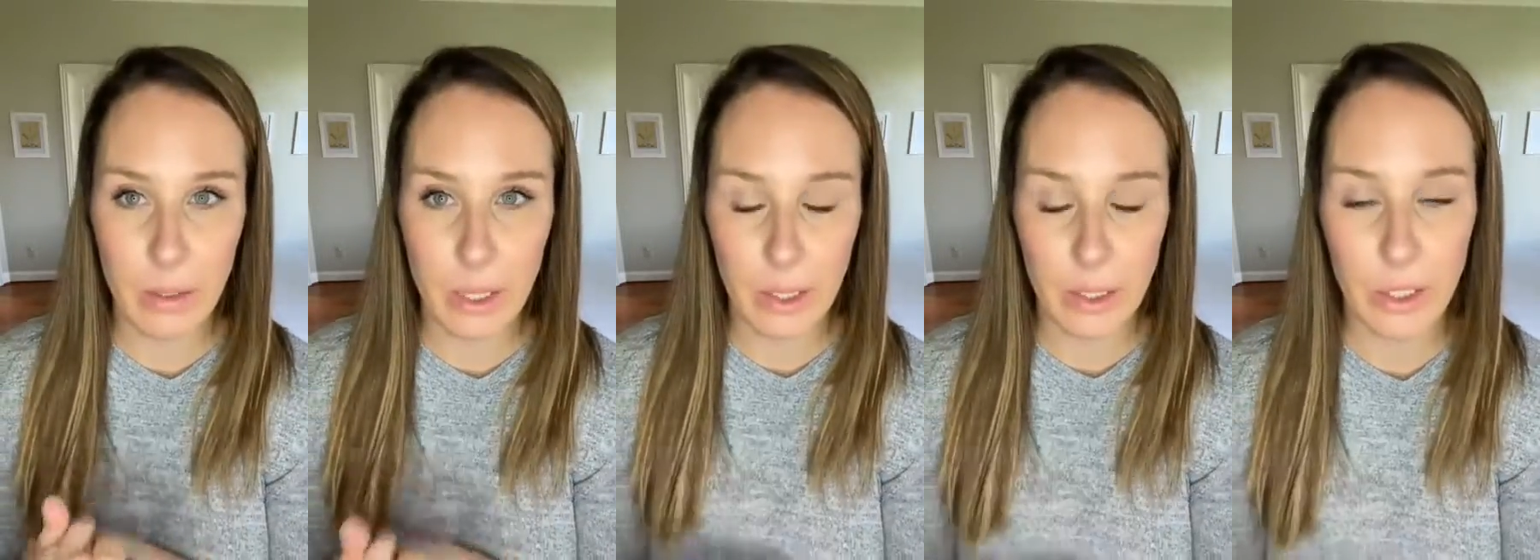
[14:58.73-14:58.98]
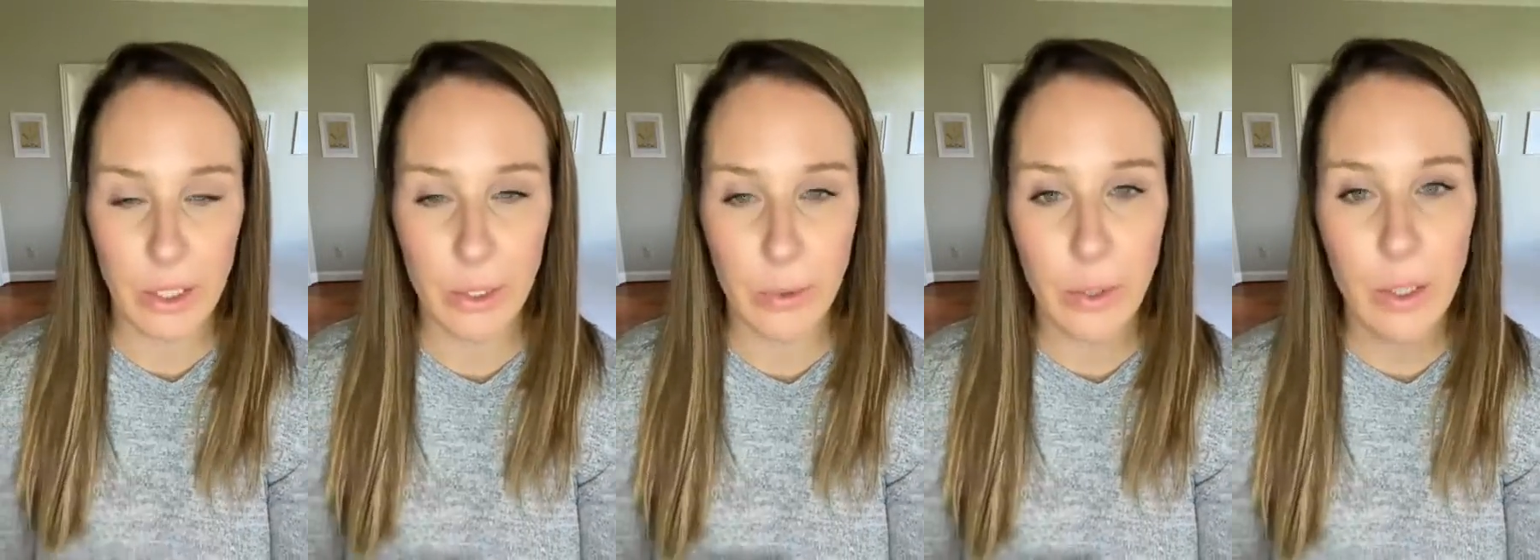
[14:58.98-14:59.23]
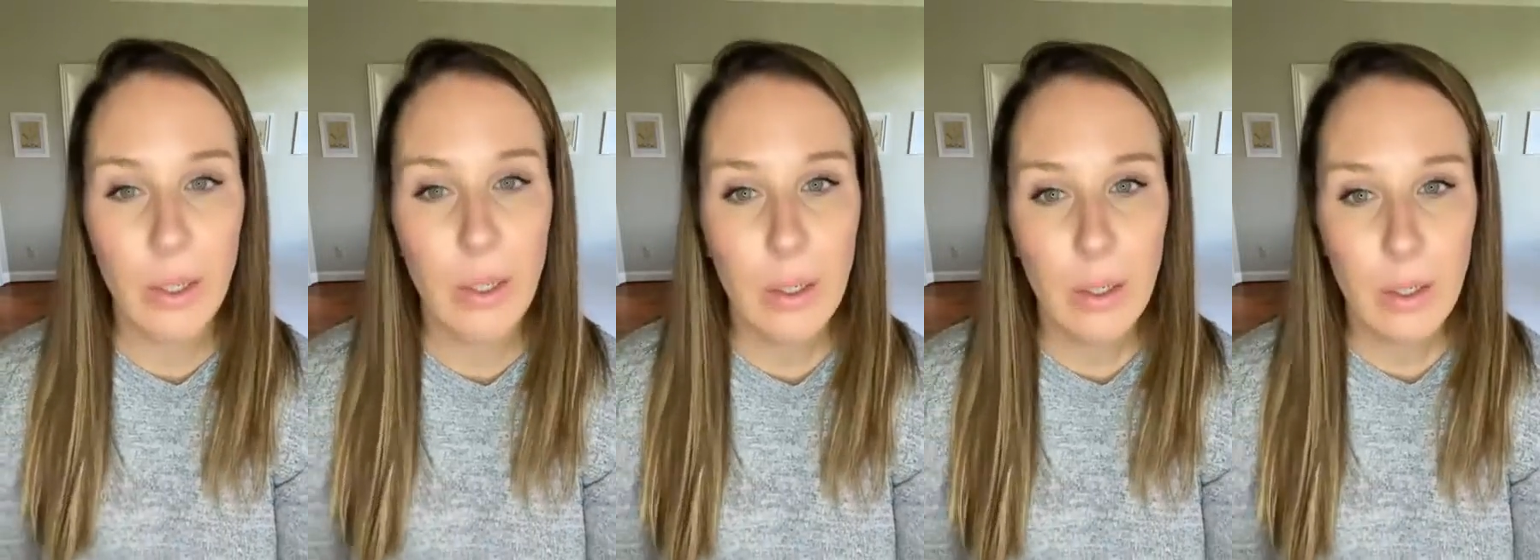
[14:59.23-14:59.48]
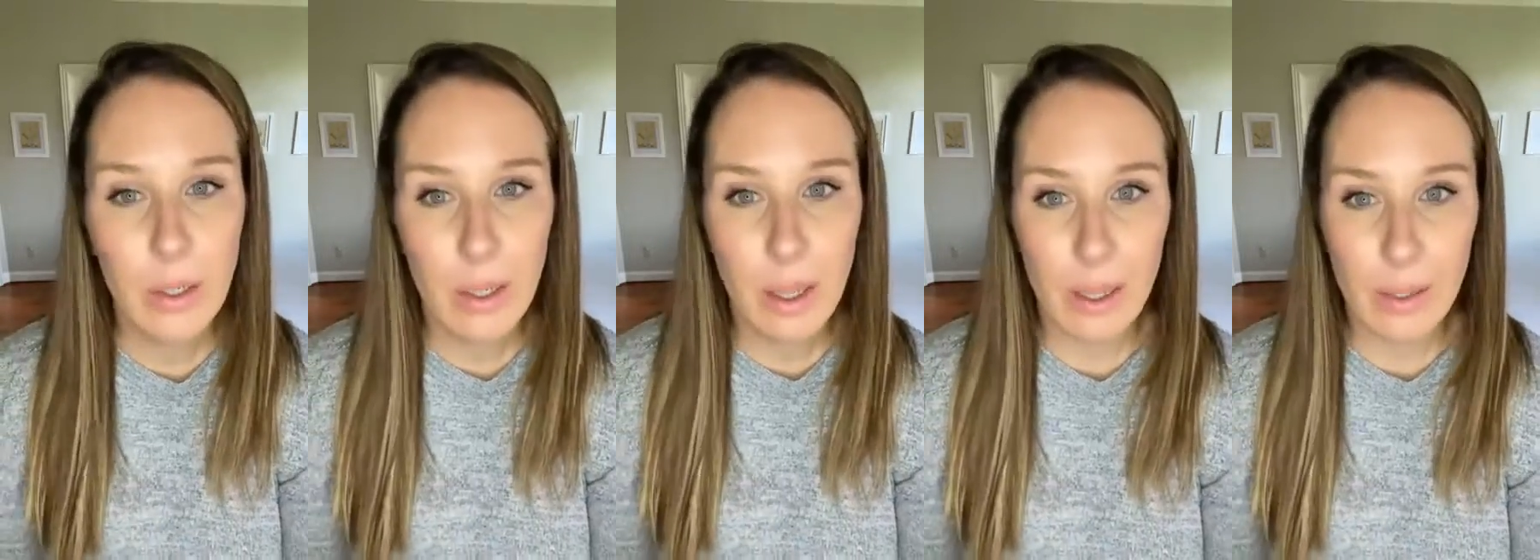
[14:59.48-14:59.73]
too.
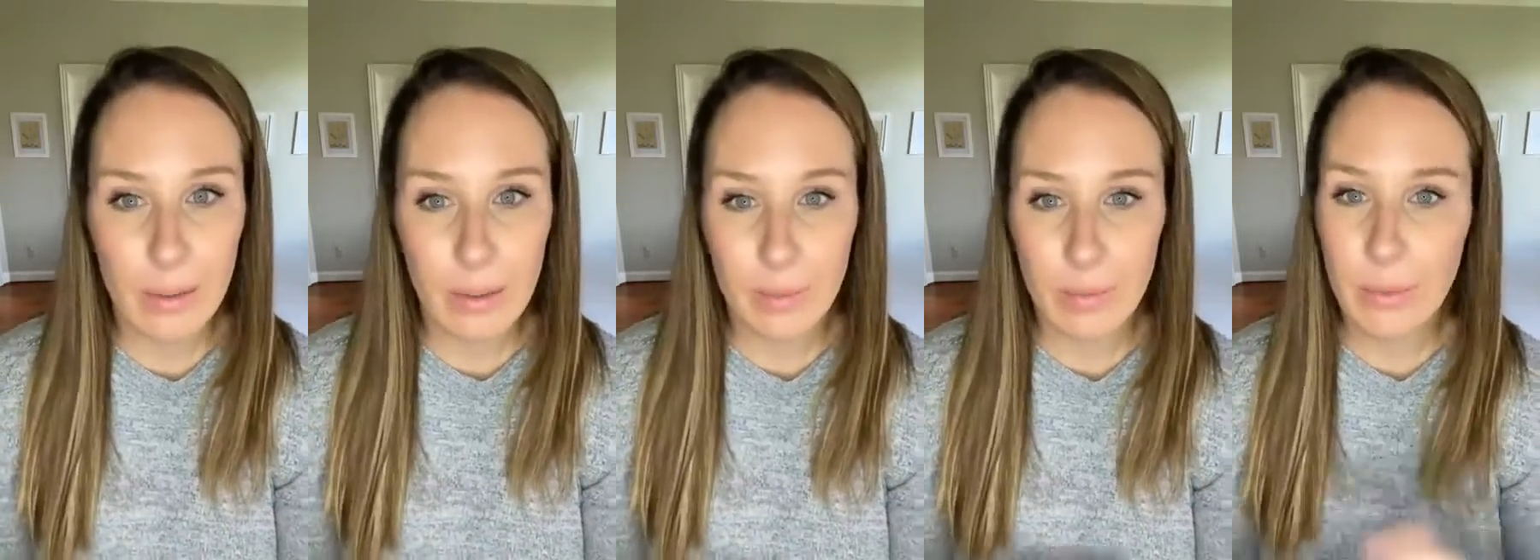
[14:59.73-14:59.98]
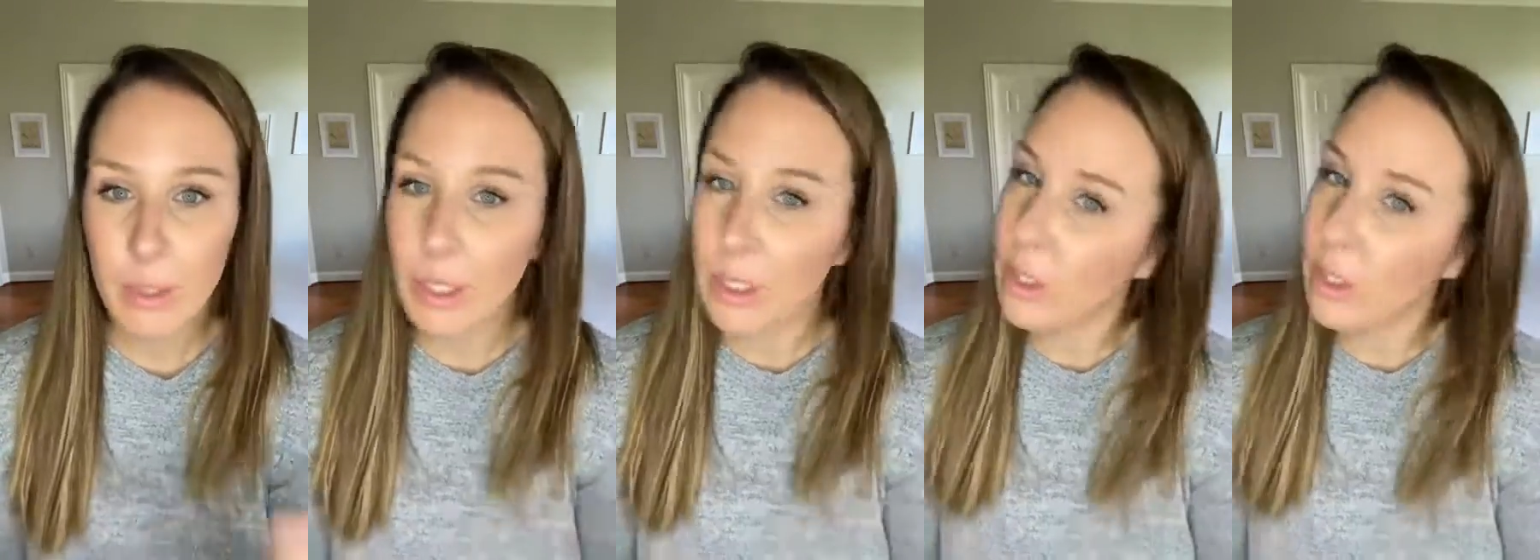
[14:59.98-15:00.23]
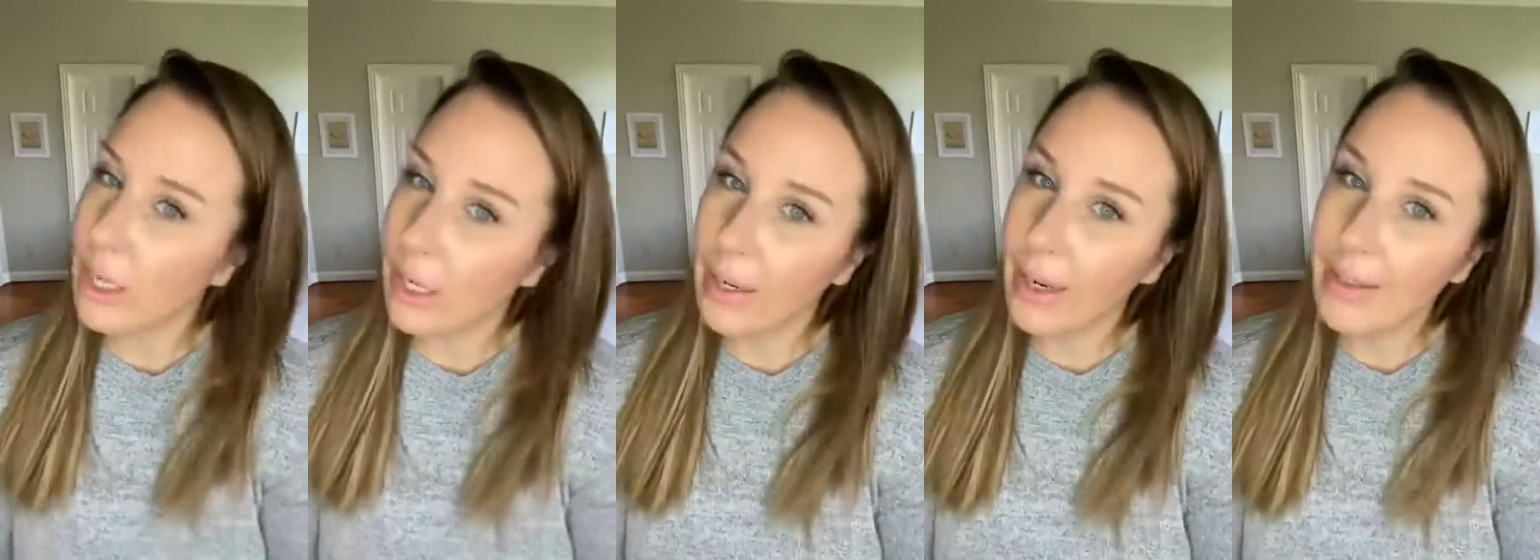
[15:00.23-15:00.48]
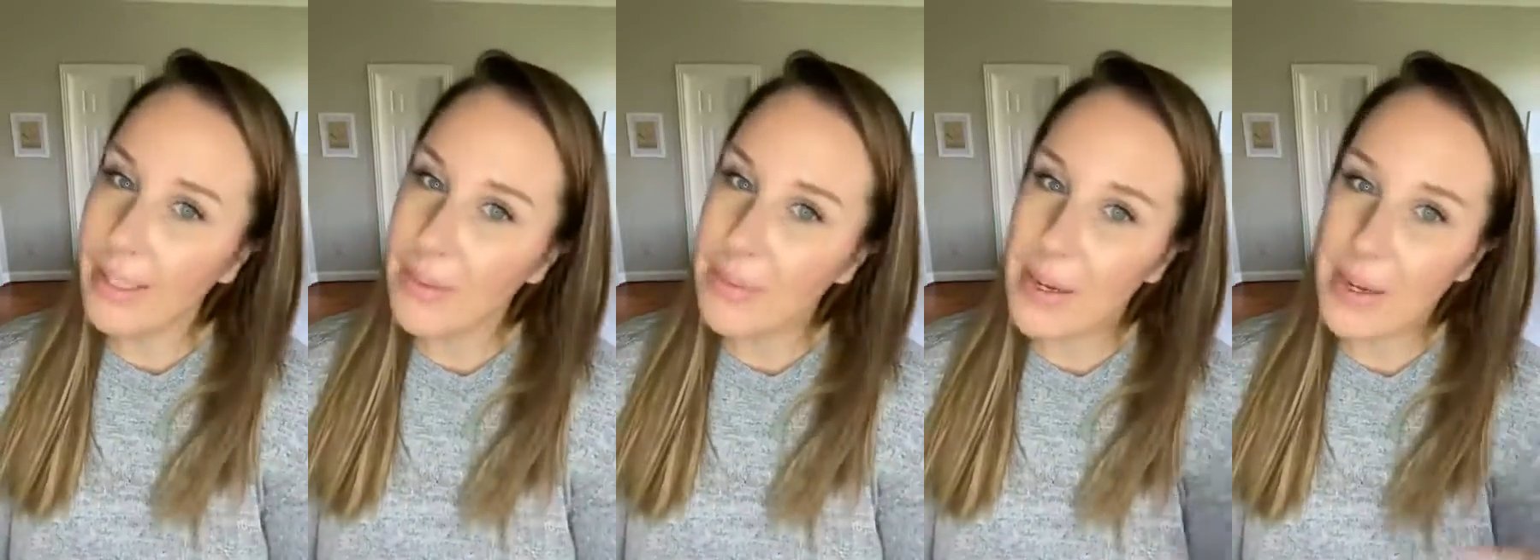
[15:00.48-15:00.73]
Just shout out
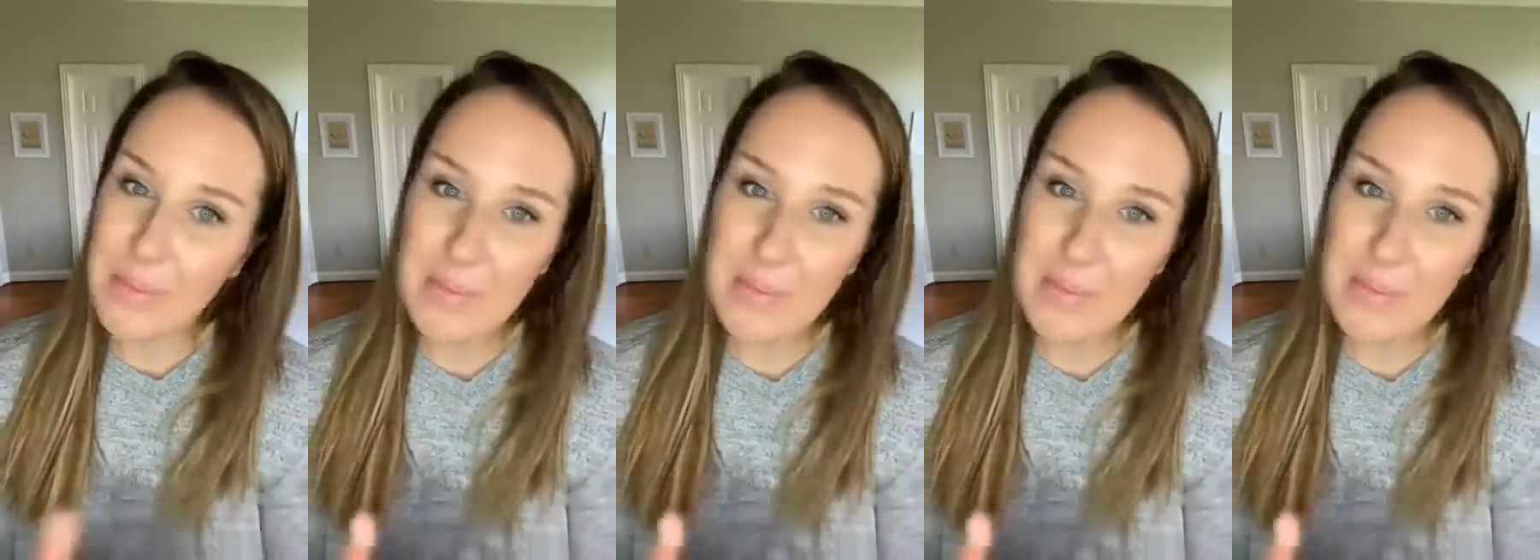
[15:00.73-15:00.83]
to me.